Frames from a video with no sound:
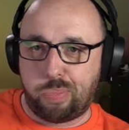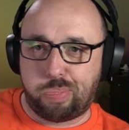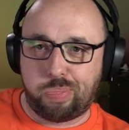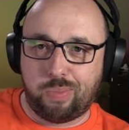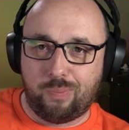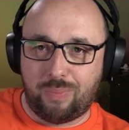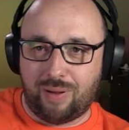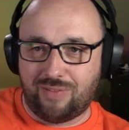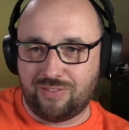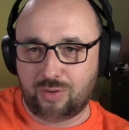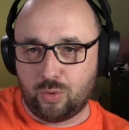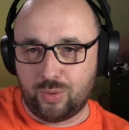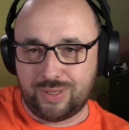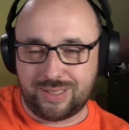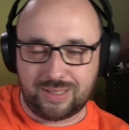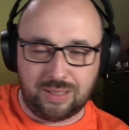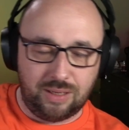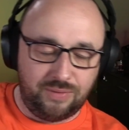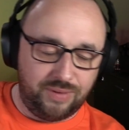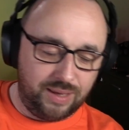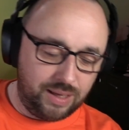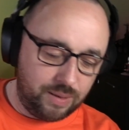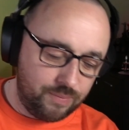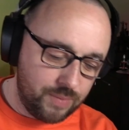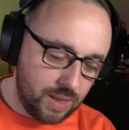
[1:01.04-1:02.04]
pavel is
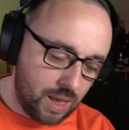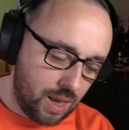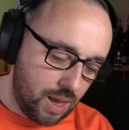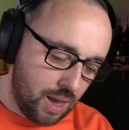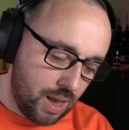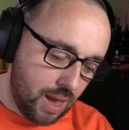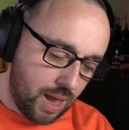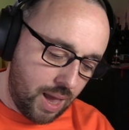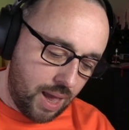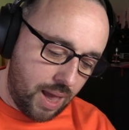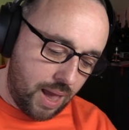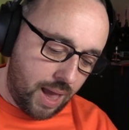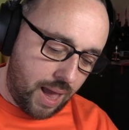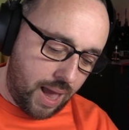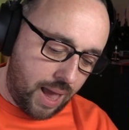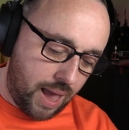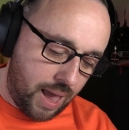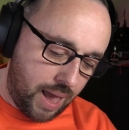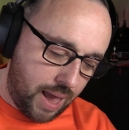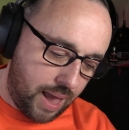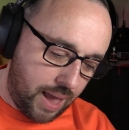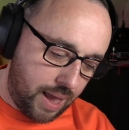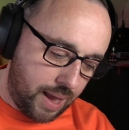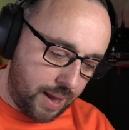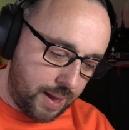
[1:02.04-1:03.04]
leaving
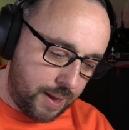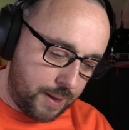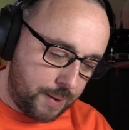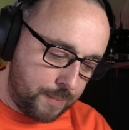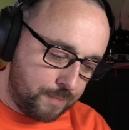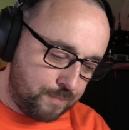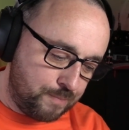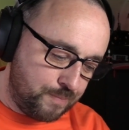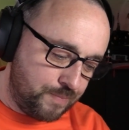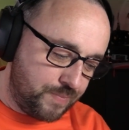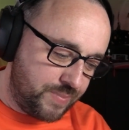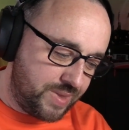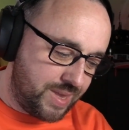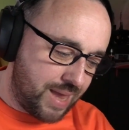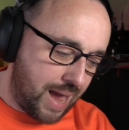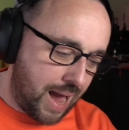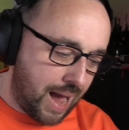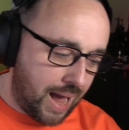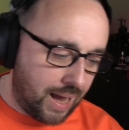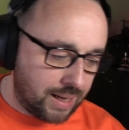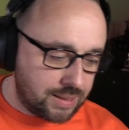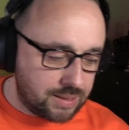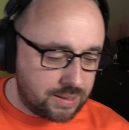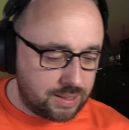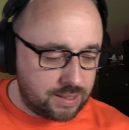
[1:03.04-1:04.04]
um
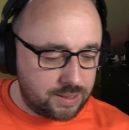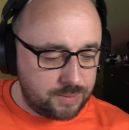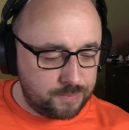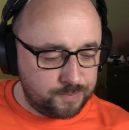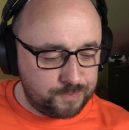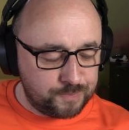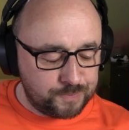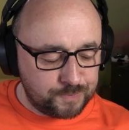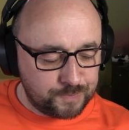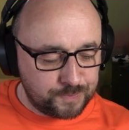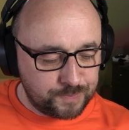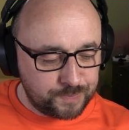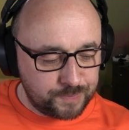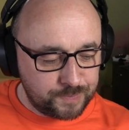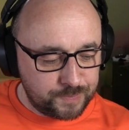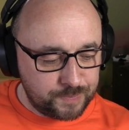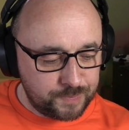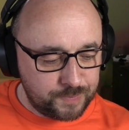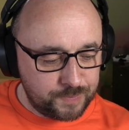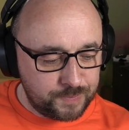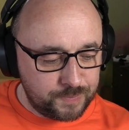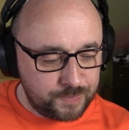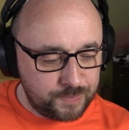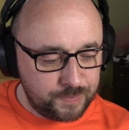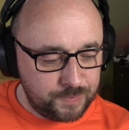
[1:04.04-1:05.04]
that
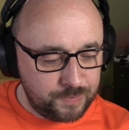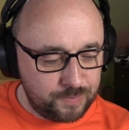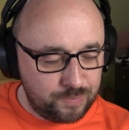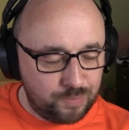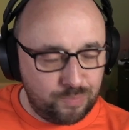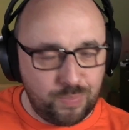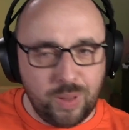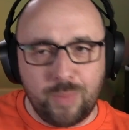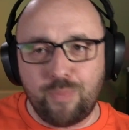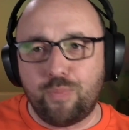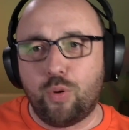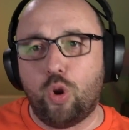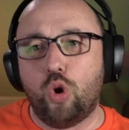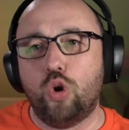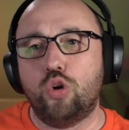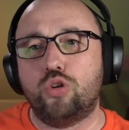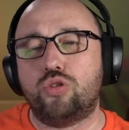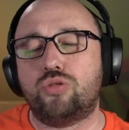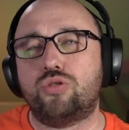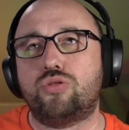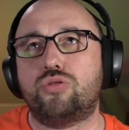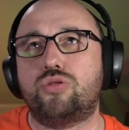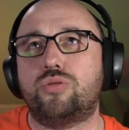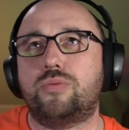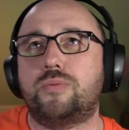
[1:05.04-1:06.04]
people
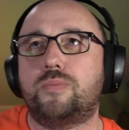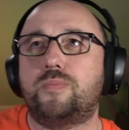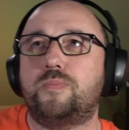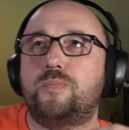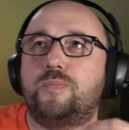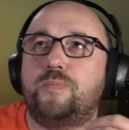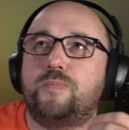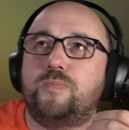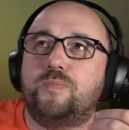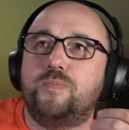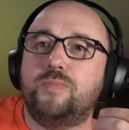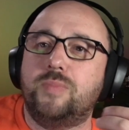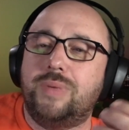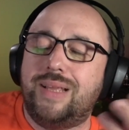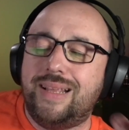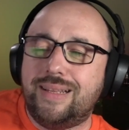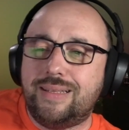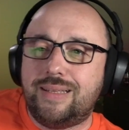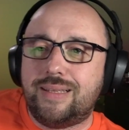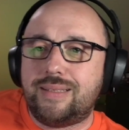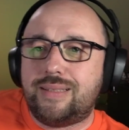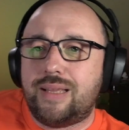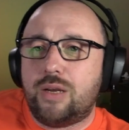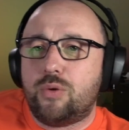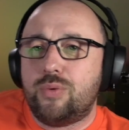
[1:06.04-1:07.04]

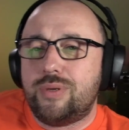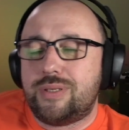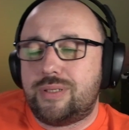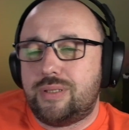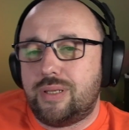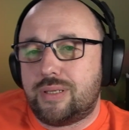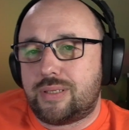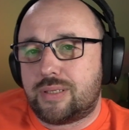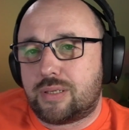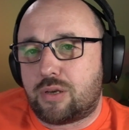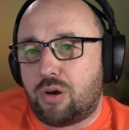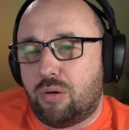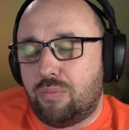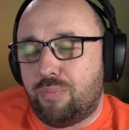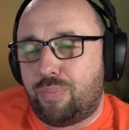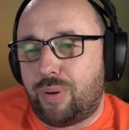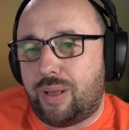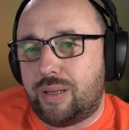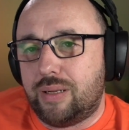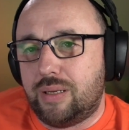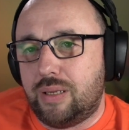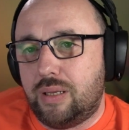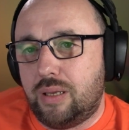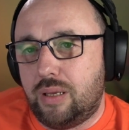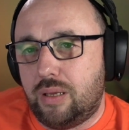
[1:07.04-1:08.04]
there is this
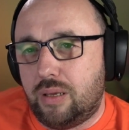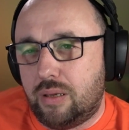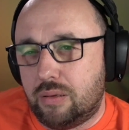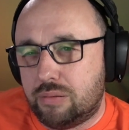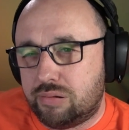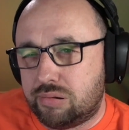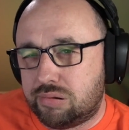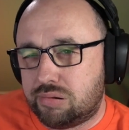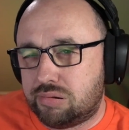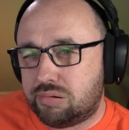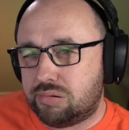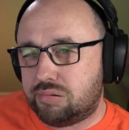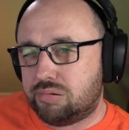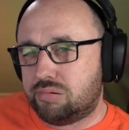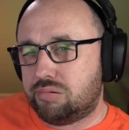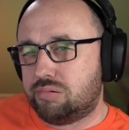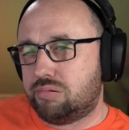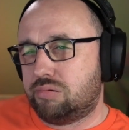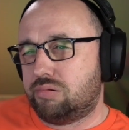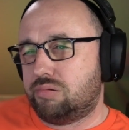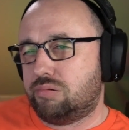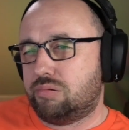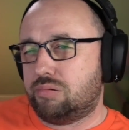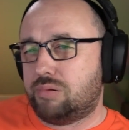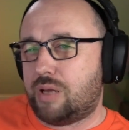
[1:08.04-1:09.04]
company
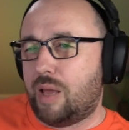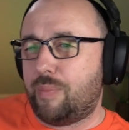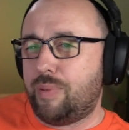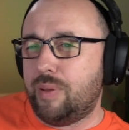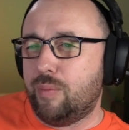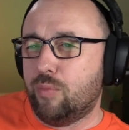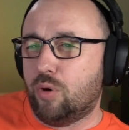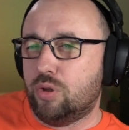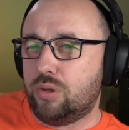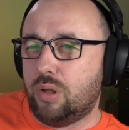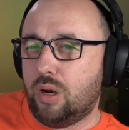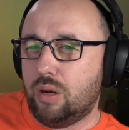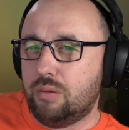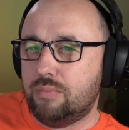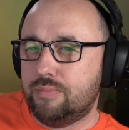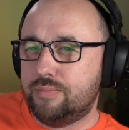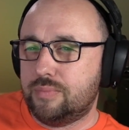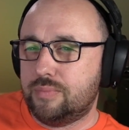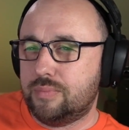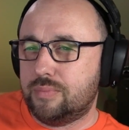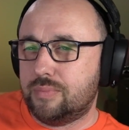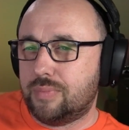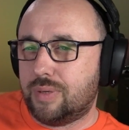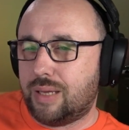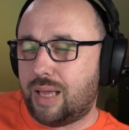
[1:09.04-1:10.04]
happy model
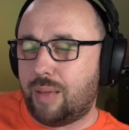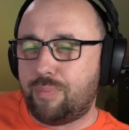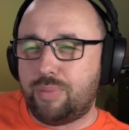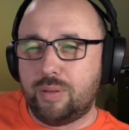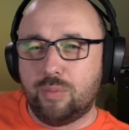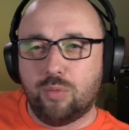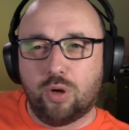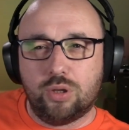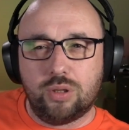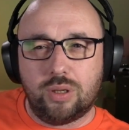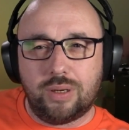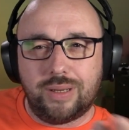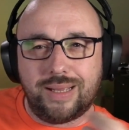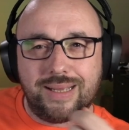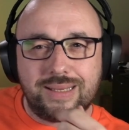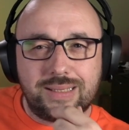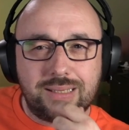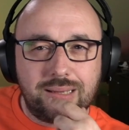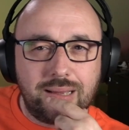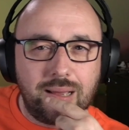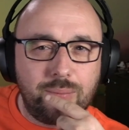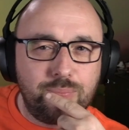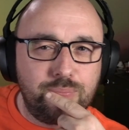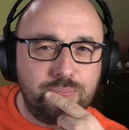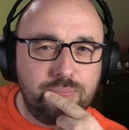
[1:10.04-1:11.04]
happy model yes
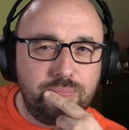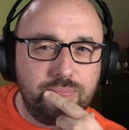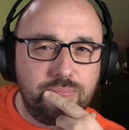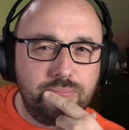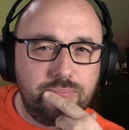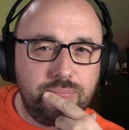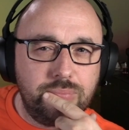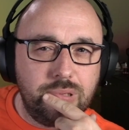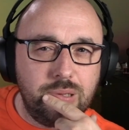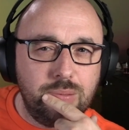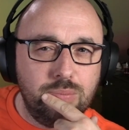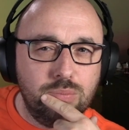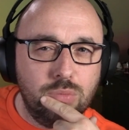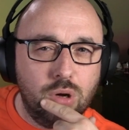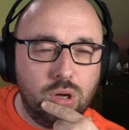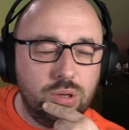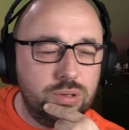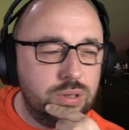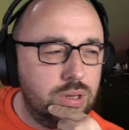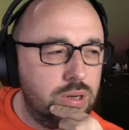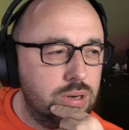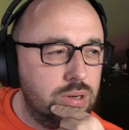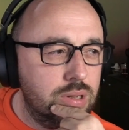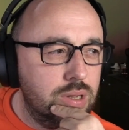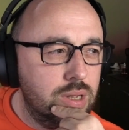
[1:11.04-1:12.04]
happy
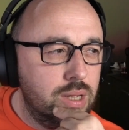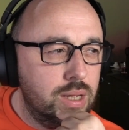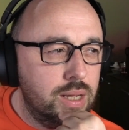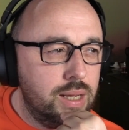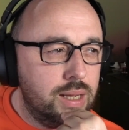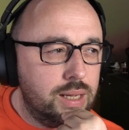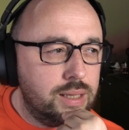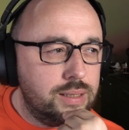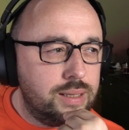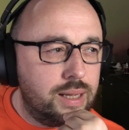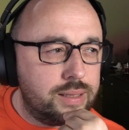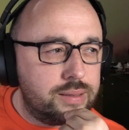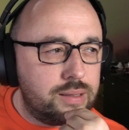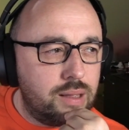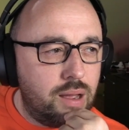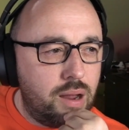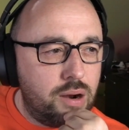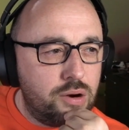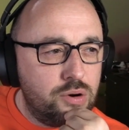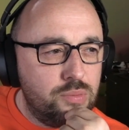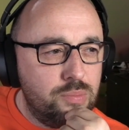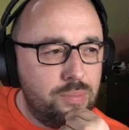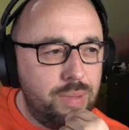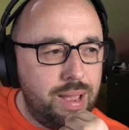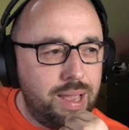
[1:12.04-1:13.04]
model that
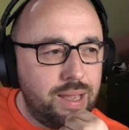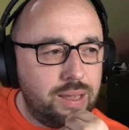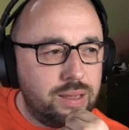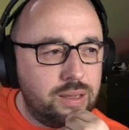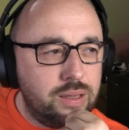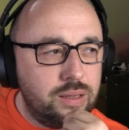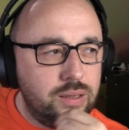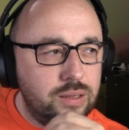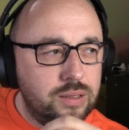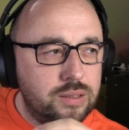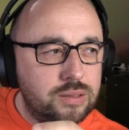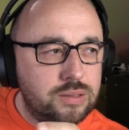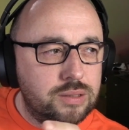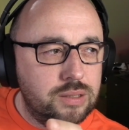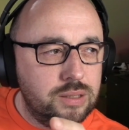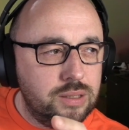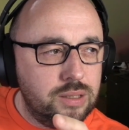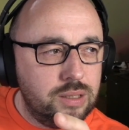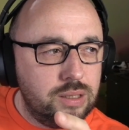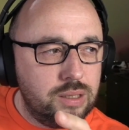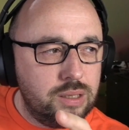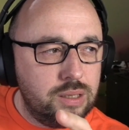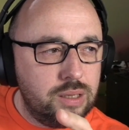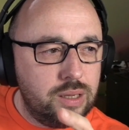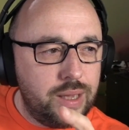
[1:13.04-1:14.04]
are making
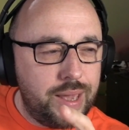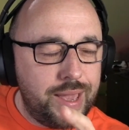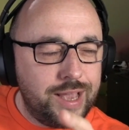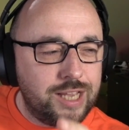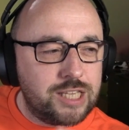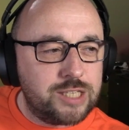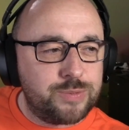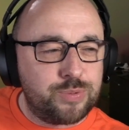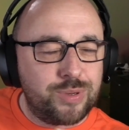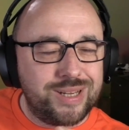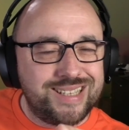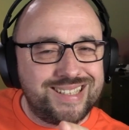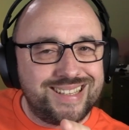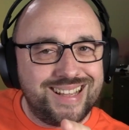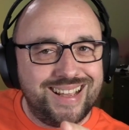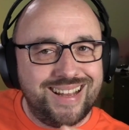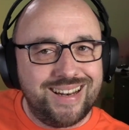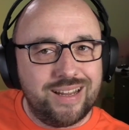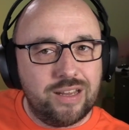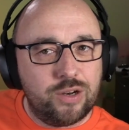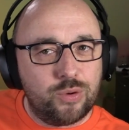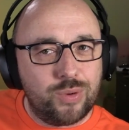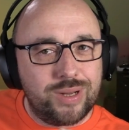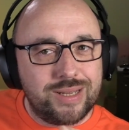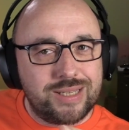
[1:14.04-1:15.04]
the express
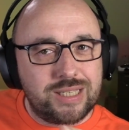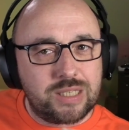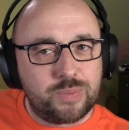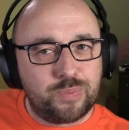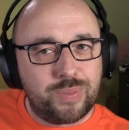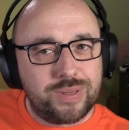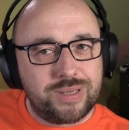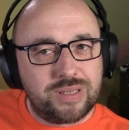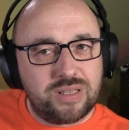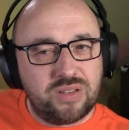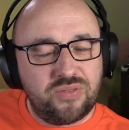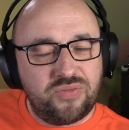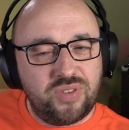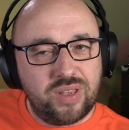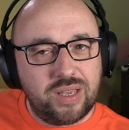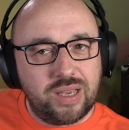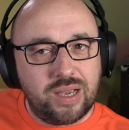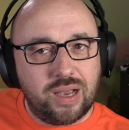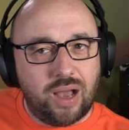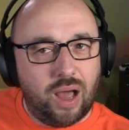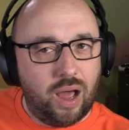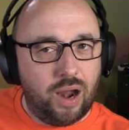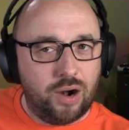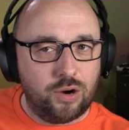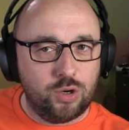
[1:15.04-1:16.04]
lrs specific
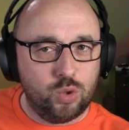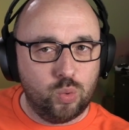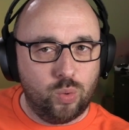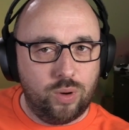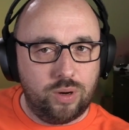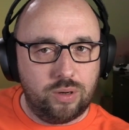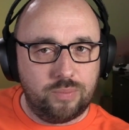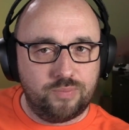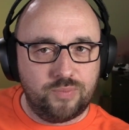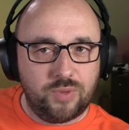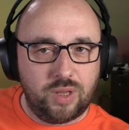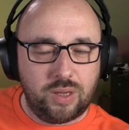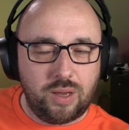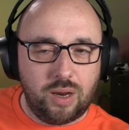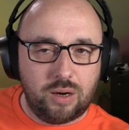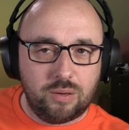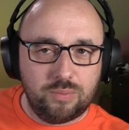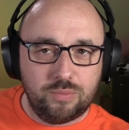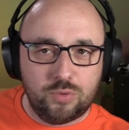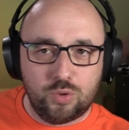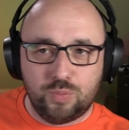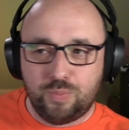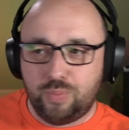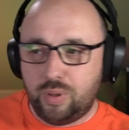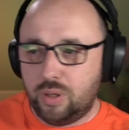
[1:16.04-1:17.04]
hardware they are
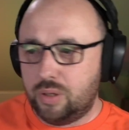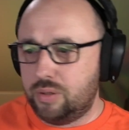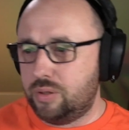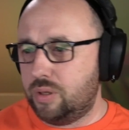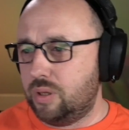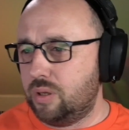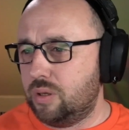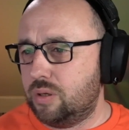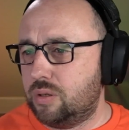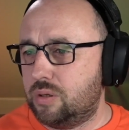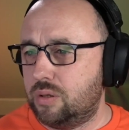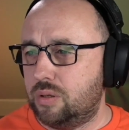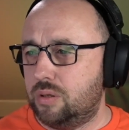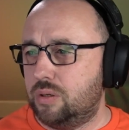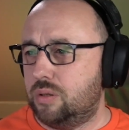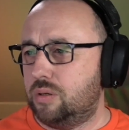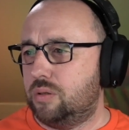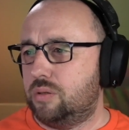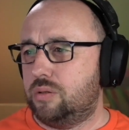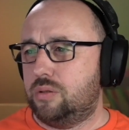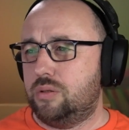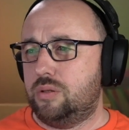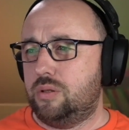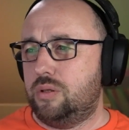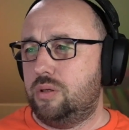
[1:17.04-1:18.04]
building uh,
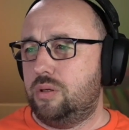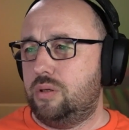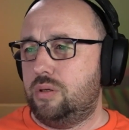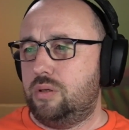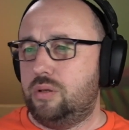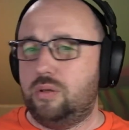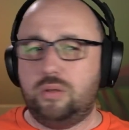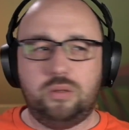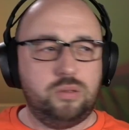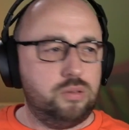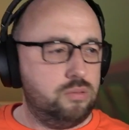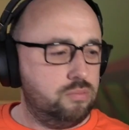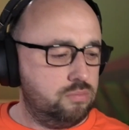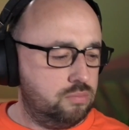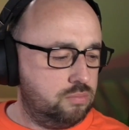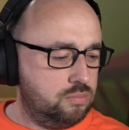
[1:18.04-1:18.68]
the